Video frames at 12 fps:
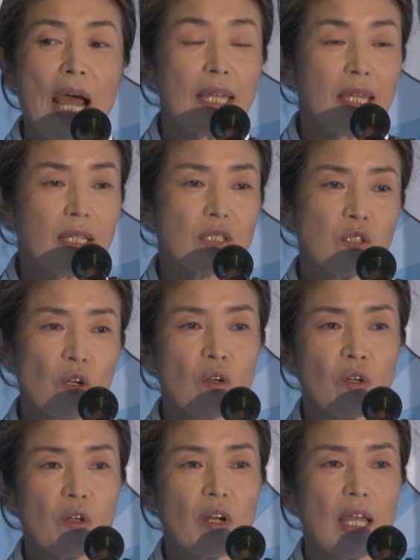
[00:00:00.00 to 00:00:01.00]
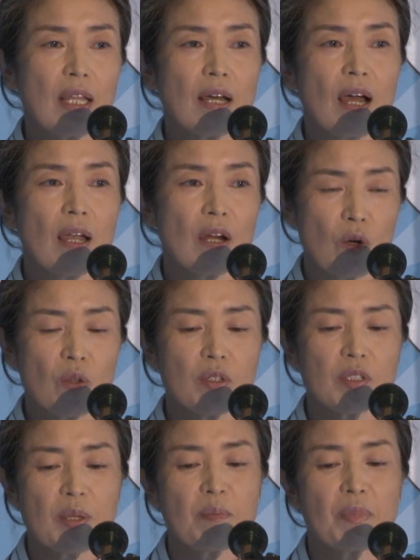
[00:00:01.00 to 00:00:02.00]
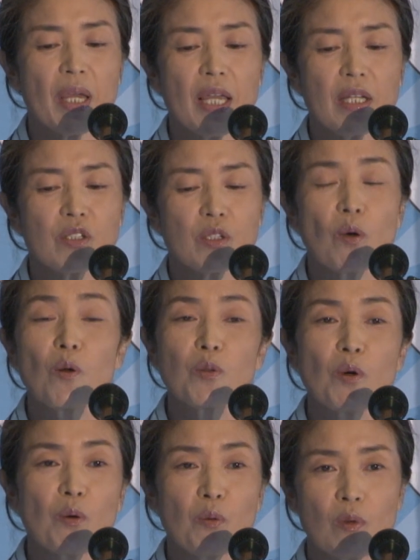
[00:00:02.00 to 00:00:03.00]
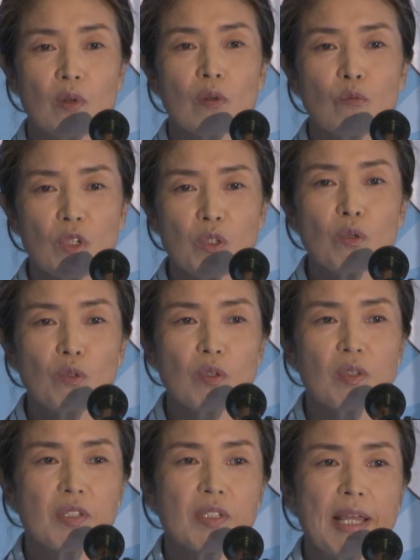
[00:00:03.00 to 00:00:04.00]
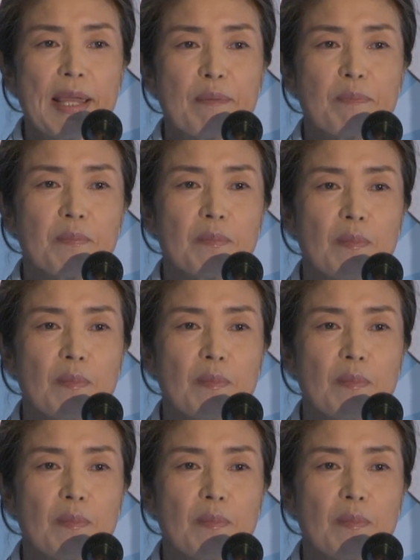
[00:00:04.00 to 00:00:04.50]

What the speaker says: I guess Tucker and I are on the same page, although we don't look the same.